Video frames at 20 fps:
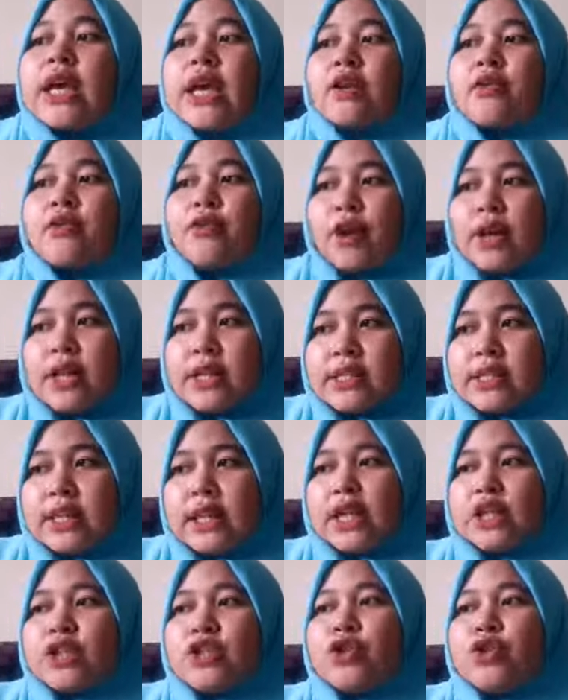in
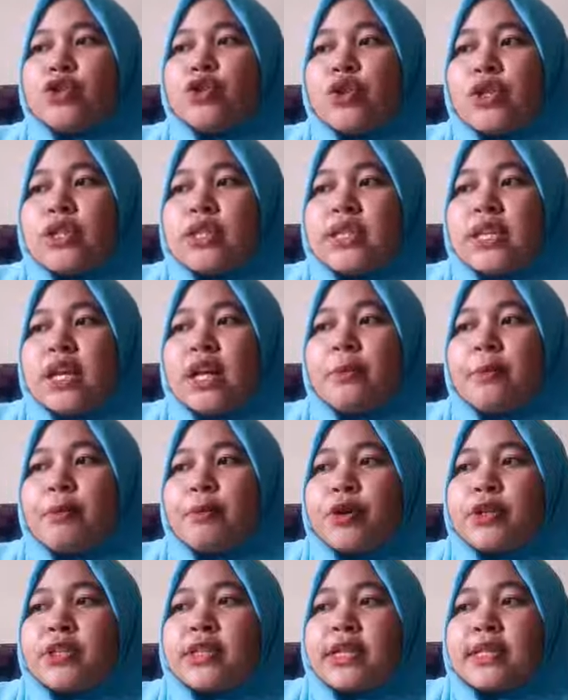forensic and judicial
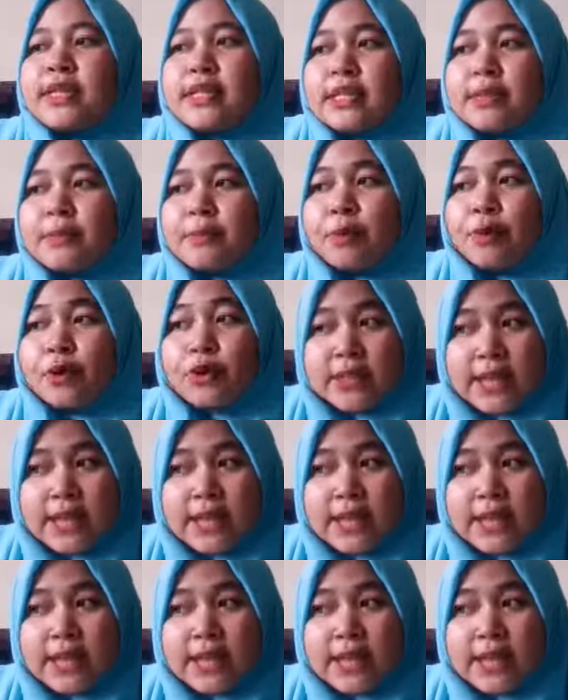process,